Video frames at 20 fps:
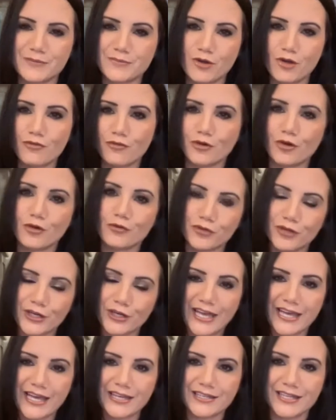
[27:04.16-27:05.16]
up over and over
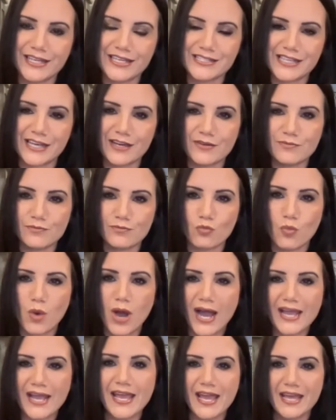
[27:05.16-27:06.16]
again is that
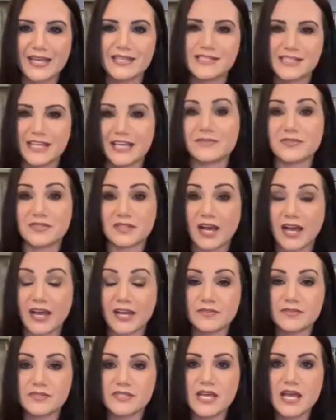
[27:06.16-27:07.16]
YA saves
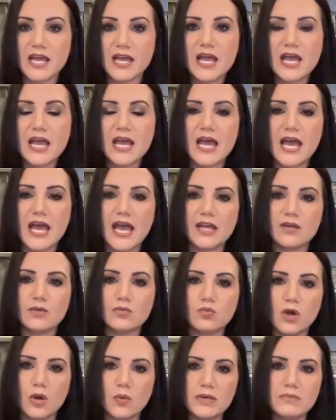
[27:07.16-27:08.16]
lives. And
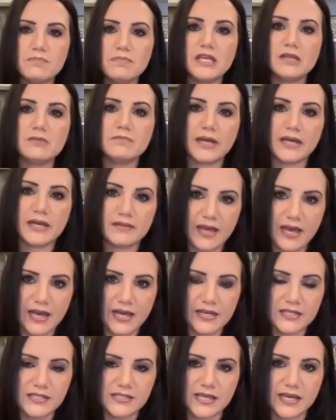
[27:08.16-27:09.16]
what we mean by
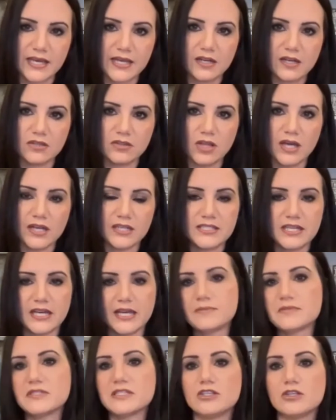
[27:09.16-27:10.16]
that is that a lot of
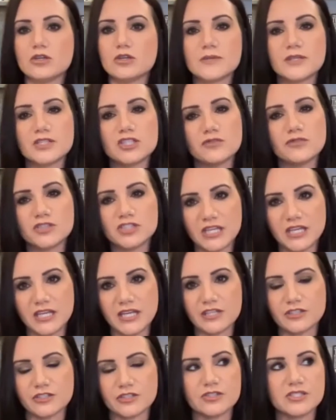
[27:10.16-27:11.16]
times, you know, especially for
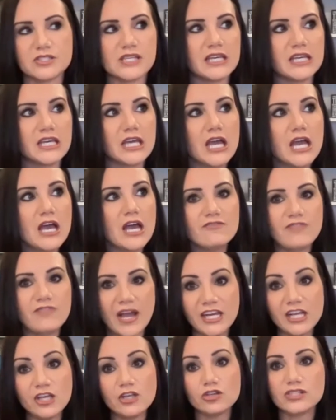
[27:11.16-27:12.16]
teenagers, like
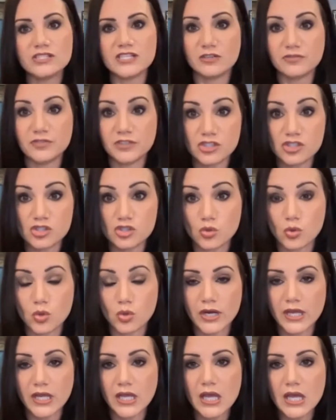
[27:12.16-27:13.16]
finding yourself in a
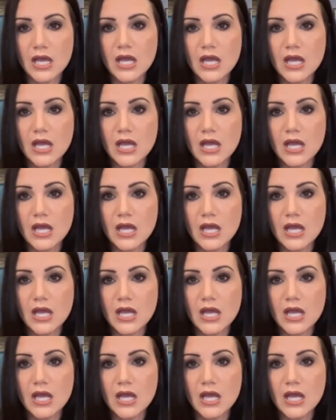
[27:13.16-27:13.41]
story